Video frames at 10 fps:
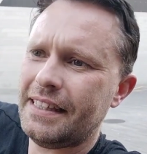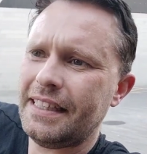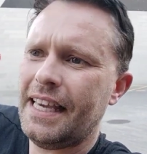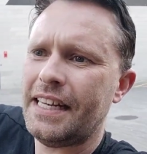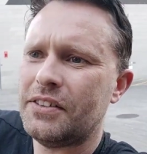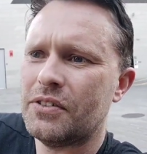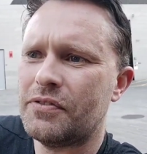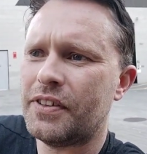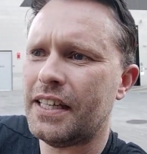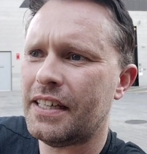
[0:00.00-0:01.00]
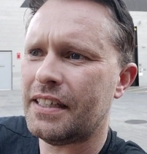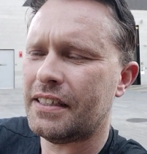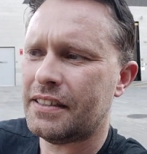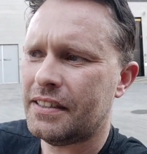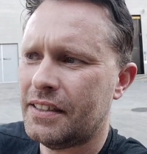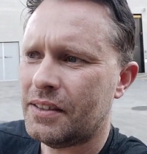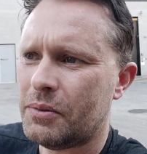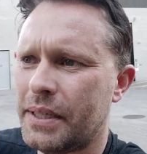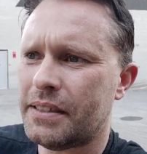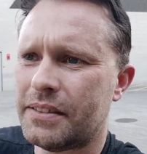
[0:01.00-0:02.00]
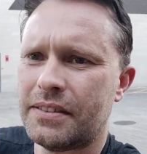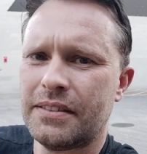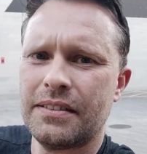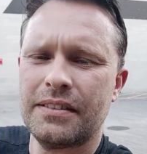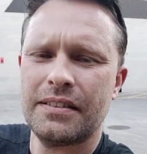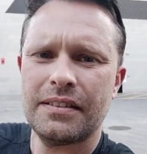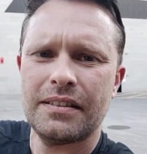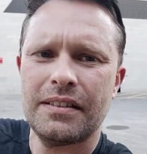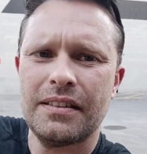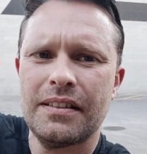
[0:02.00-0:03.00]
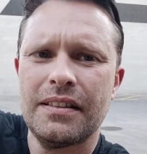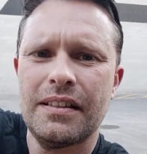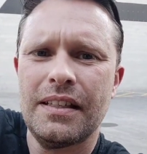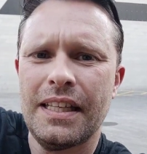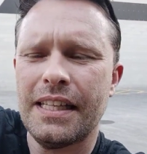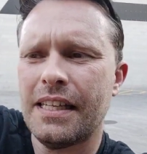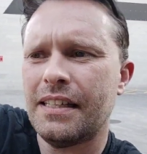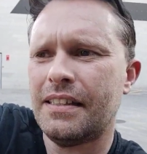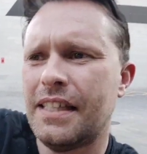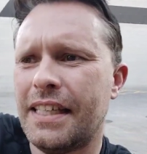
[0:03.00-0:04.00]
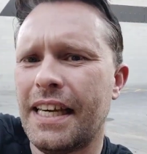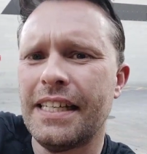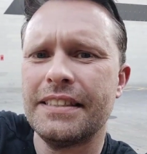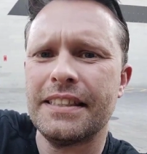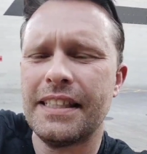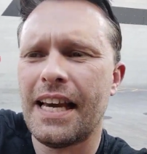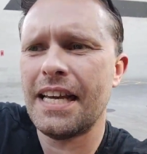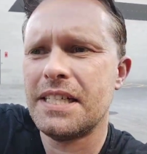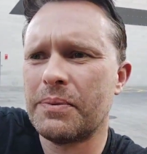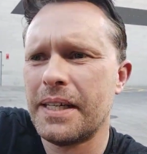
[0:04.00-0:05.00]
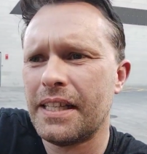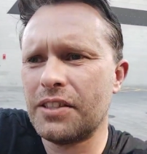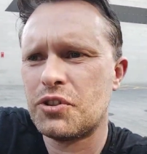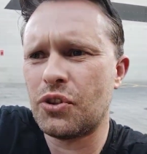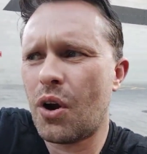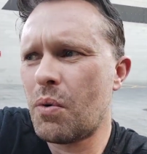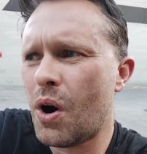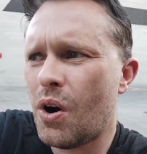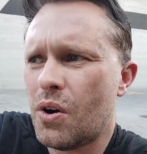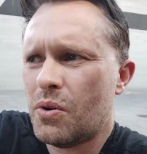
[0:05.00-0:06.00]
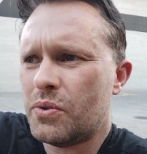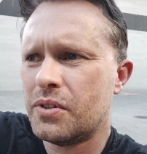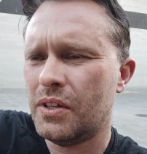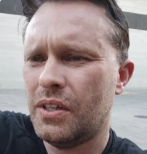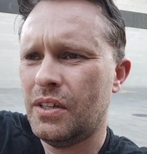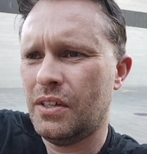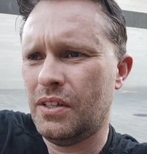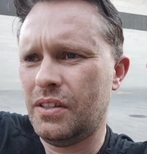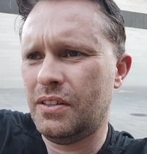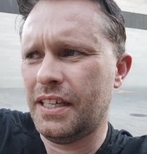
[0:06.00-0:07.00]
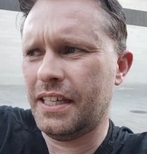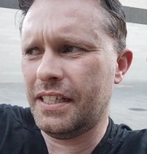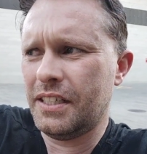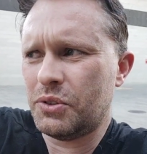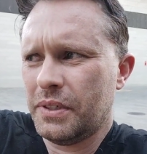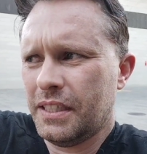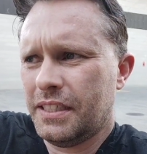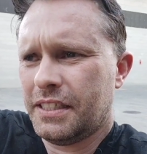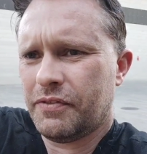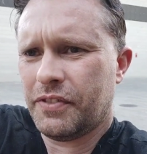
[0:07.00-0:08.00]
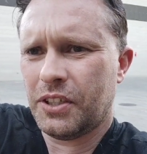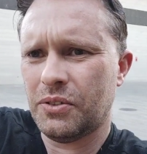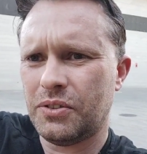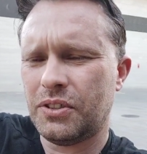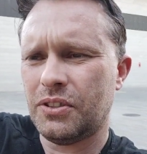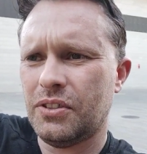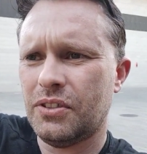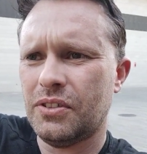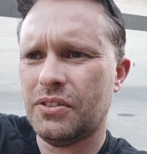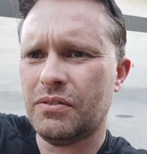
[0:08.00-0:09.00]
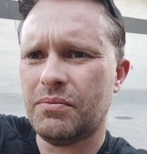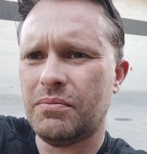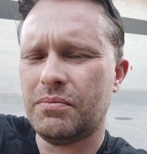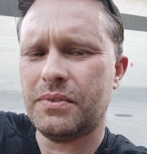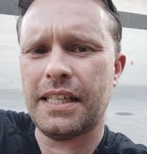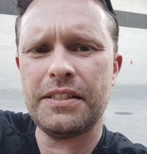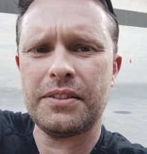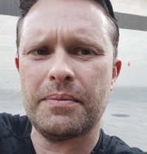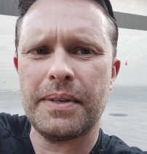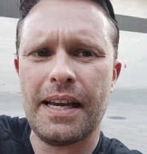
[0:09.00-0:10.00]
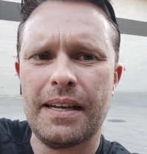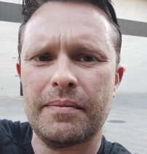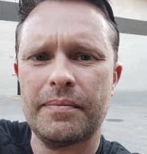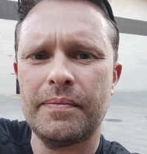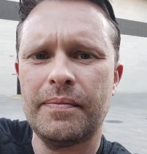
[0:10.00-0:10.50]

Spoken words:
the end of their wits, and they're getting to the age where they're so old that it is really difficult to teach them game.